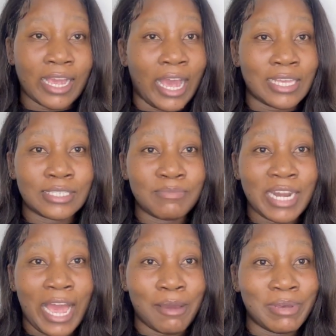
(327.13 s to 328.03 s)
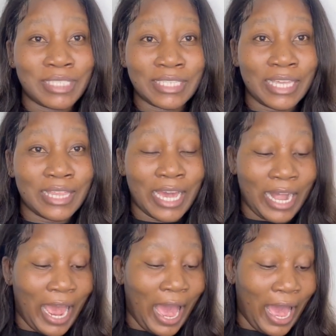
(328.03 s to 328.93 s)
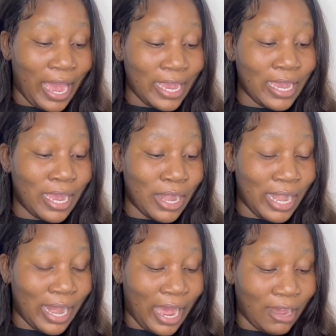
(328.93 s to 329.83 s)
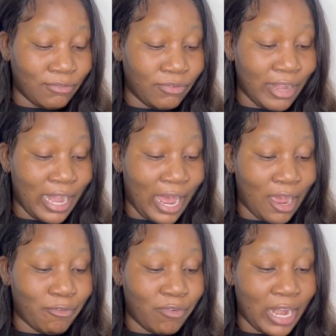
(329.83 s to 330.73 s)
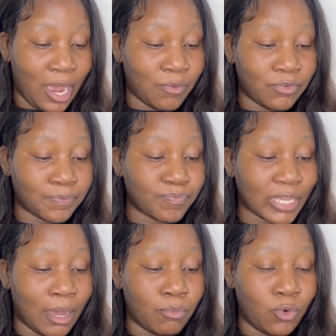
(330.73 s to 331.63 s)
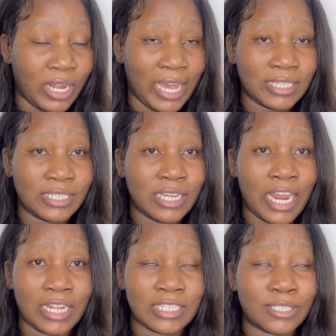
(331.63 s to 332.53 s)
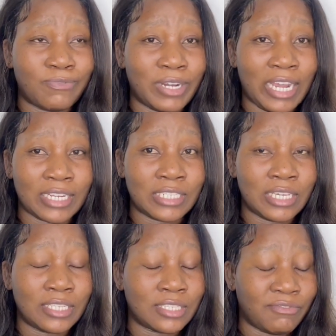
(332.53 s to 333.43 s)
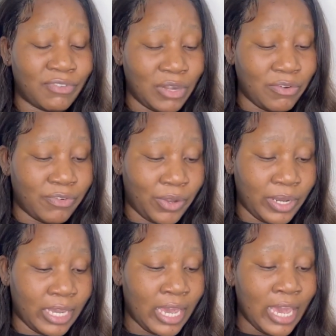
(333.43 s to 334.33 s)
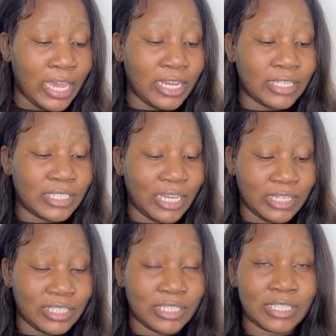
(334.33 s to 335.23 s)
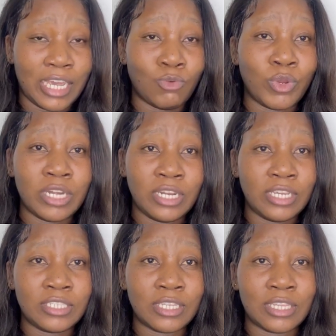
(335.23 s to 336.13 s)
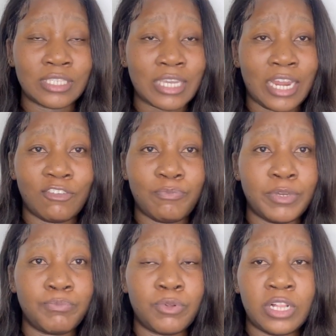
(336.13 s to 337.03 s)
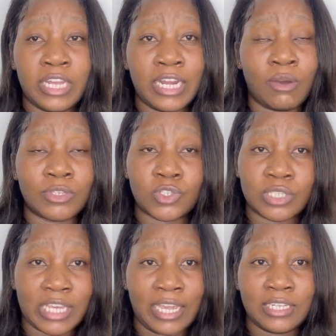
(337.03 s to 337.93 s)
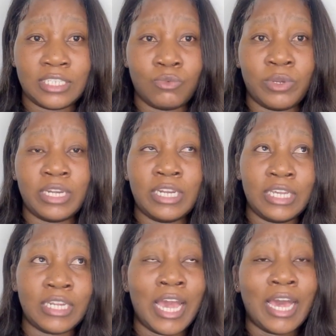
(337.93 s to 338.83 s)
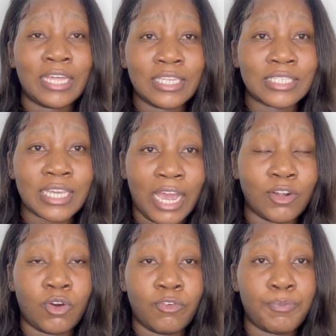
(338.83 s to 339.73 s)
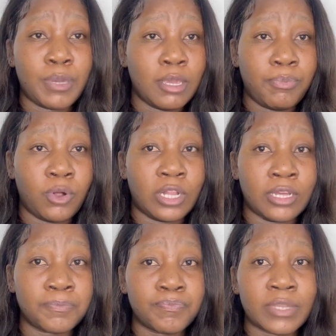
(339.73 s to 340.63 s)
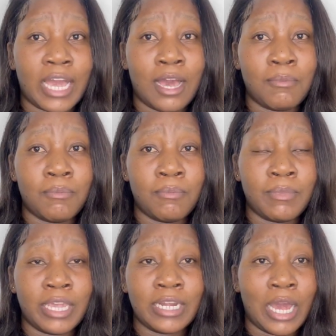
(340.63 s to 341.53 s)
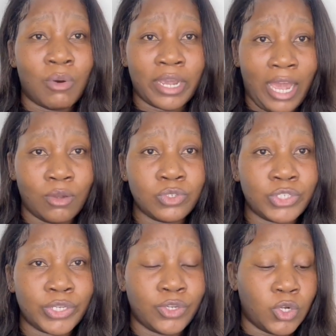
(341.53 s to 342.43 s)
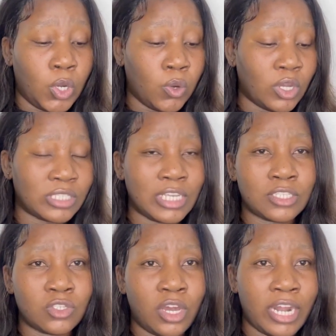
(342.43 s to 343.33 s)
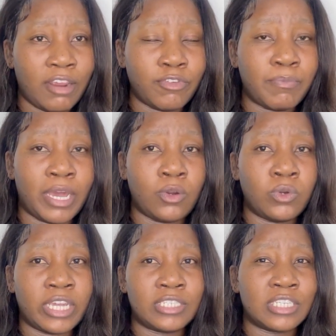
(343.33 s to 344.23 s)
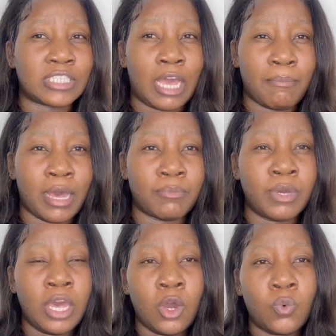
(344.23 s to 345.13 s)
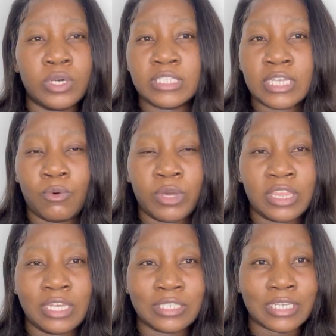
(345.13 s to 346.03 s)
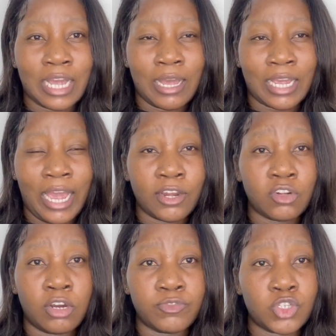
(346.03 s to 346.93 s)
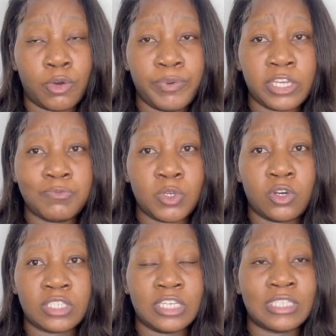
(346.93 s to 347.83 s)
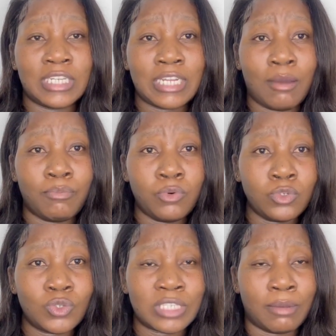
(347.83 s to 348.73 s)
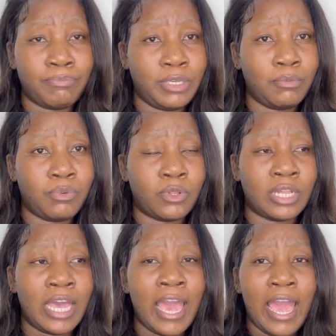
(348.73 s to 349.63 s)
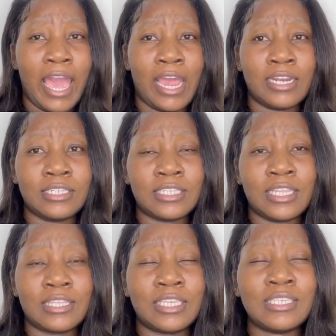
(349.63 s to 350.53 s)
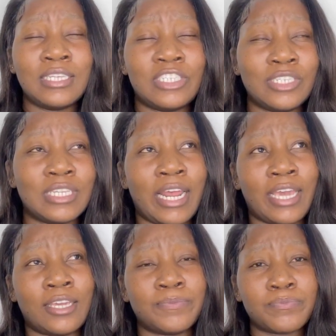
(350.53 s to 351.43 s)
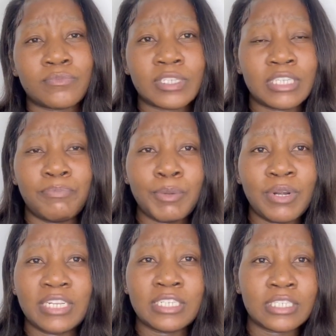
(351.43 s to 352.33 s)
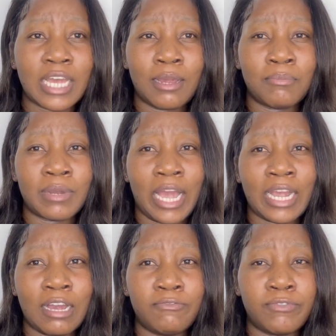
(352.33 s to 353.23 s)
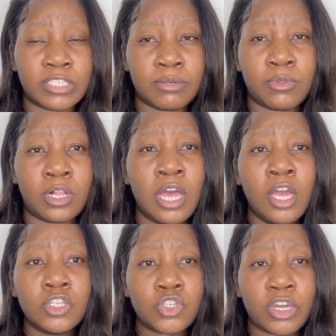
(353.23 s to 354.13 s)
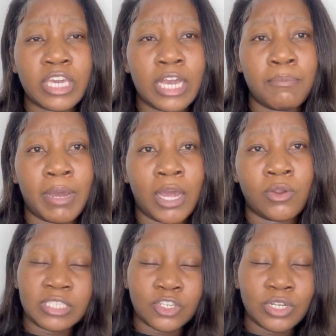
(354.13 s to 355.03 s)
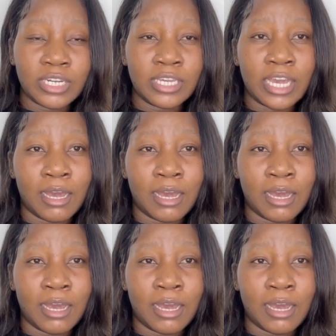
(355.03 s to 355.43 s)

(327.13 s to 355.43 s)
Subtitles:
Guys, mina, I must say that I love Unathi, and I just feel like she is very, very intelligent, and we need this kind of people in our society. We need this kind of people in our country, you know, because it's not everybody who can just come up with this kind of topics, because it's a taboo to some people, and this is just like some people are just uncomfortable talking about sexually